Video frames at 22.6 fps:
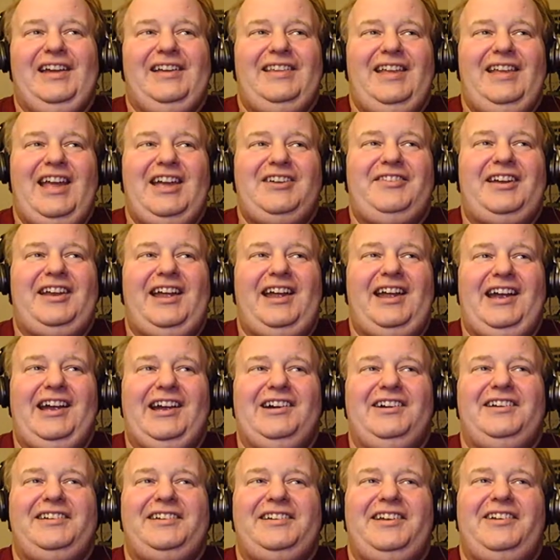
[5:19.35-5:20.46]
They have an
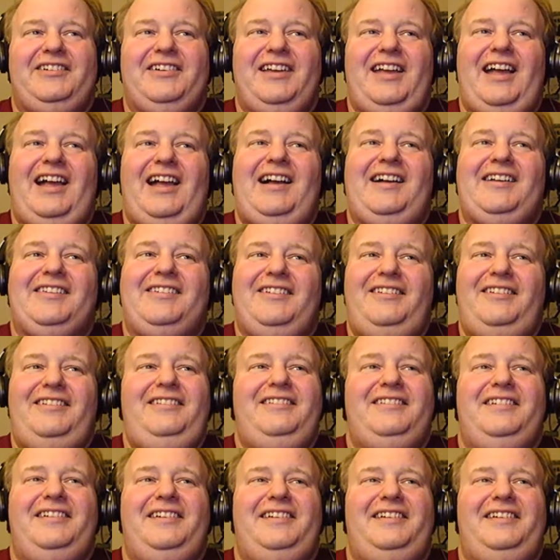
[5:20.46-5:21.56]
Arendelle Castle
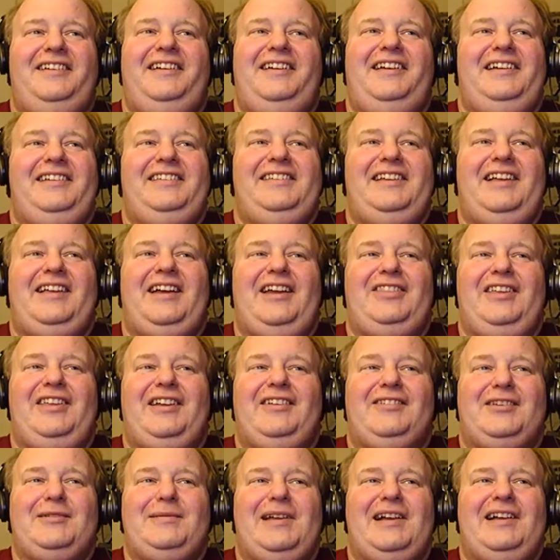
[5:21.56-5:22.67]
that I think
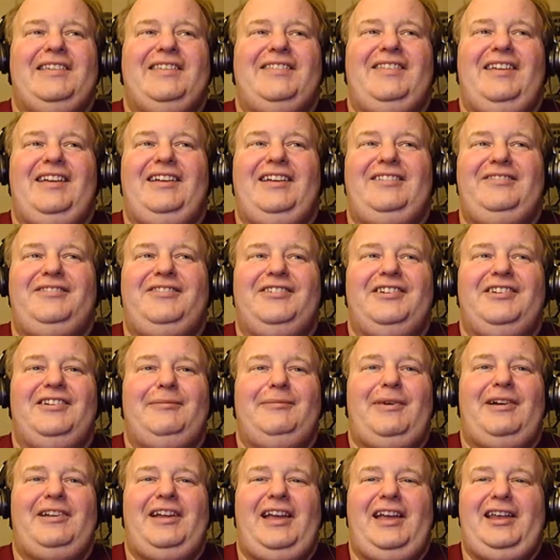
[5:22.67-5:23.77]
is going to be on sale for
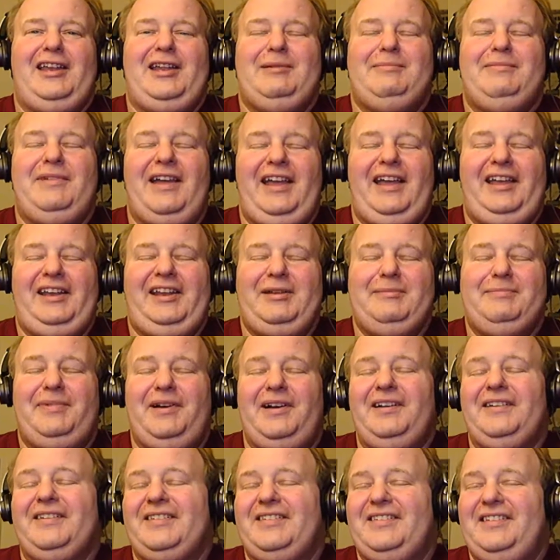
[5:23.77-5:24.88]
about 80
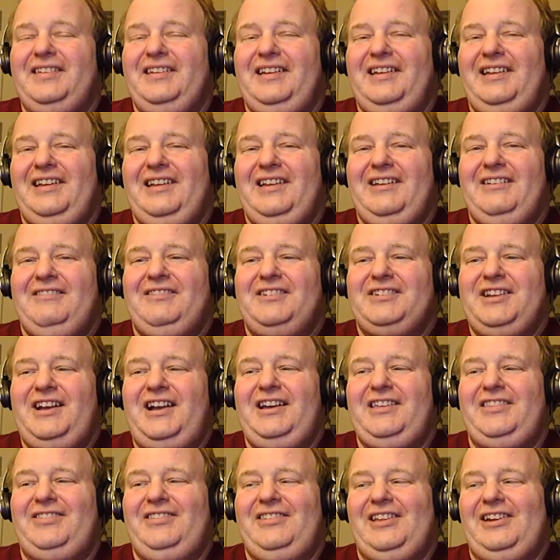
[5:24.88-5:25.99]
bucks, which
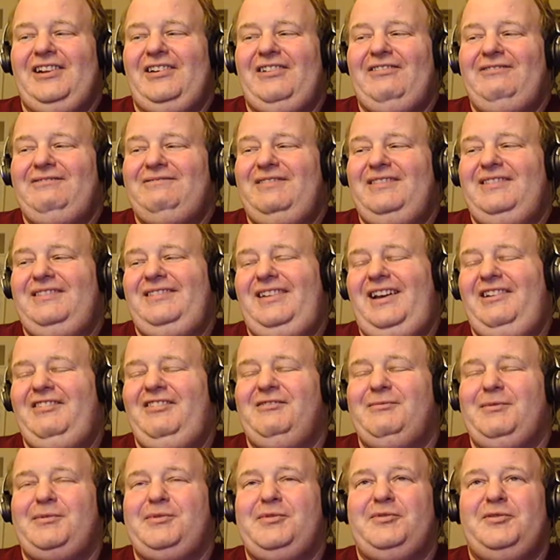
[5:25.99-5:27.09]
I
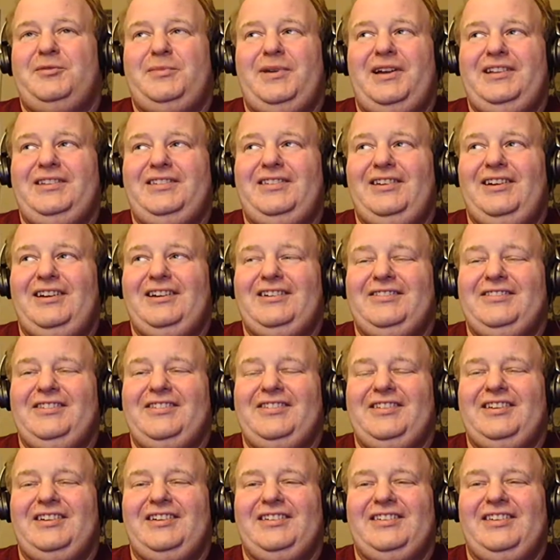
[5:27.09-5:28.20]
remember when my daughter
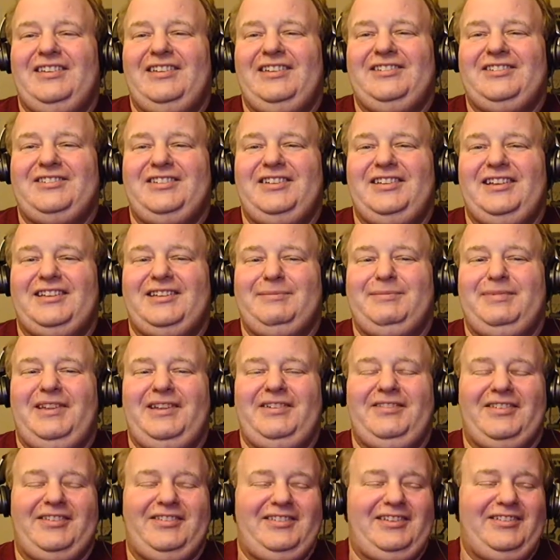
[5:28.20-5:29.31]
was young, she liked to play
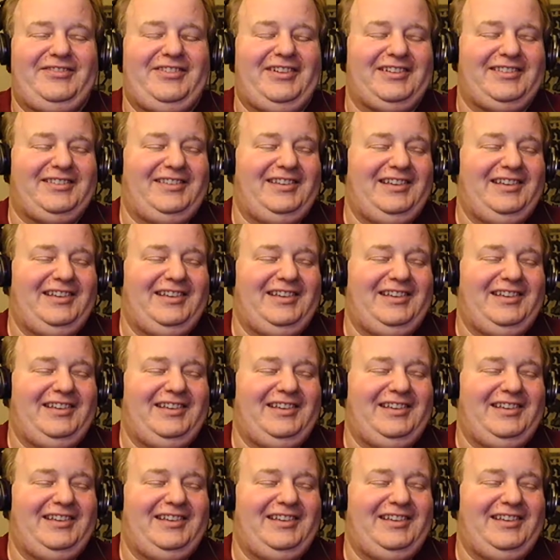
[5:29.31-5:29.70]
with stuff like,